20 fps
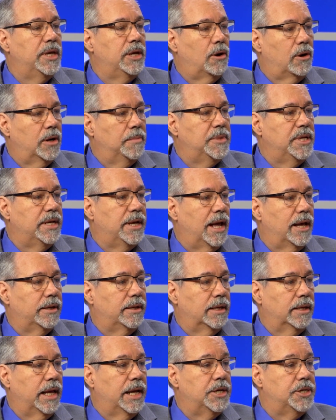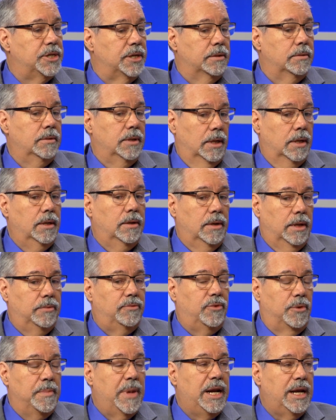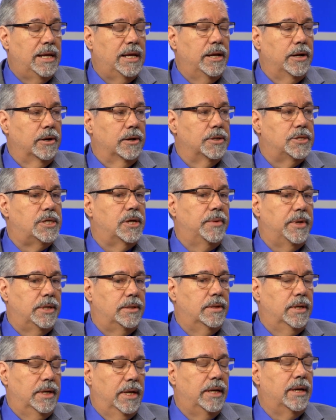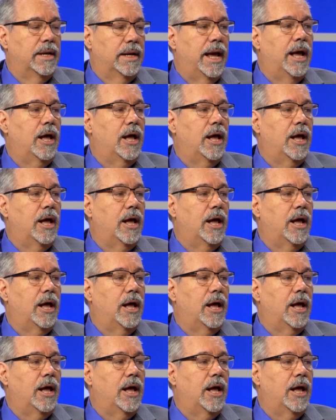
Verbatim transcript: the RMD calculation for many years, so it can